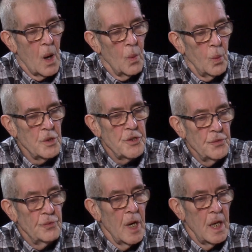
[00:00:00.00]
Would
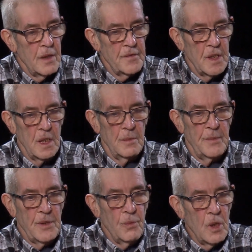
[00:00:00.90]
you rather
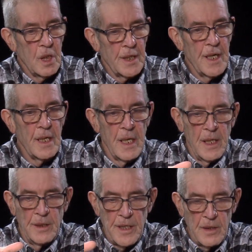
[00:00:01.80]
be working
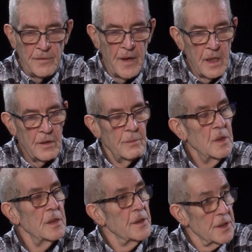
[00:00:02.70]
in the
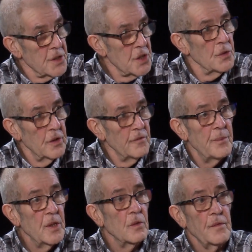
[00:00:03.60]
environment that you have
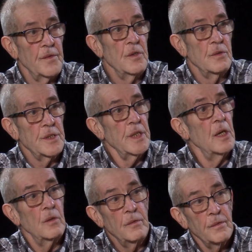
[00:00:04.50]
built for
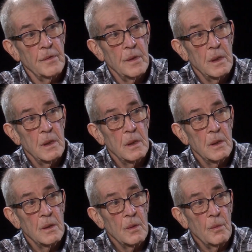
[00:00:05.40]
yourself,
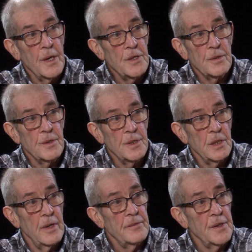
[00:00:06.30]
where you can
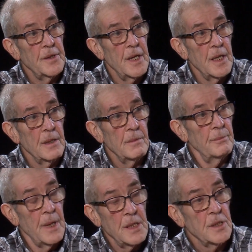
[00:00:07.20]
do everything
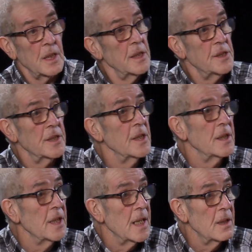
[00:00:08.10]
basically
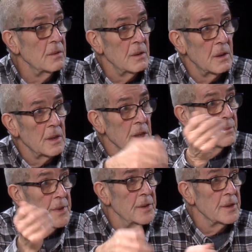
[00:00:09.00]
sitting down on a
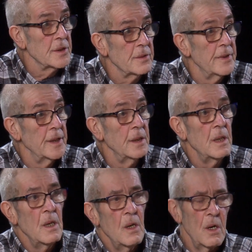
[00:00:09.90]
computer screen?
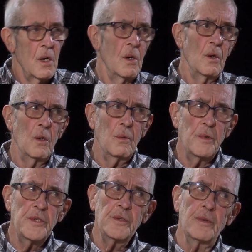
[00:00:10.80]
Or
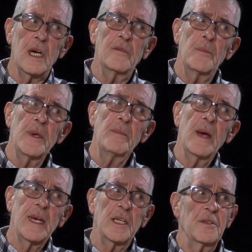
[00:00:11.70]
would you rather be
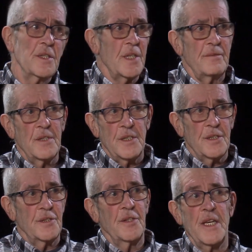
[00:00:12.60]
back in the
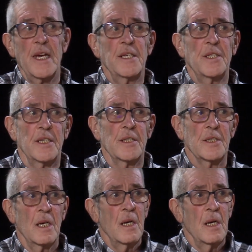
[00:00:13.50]
70s and the 80s,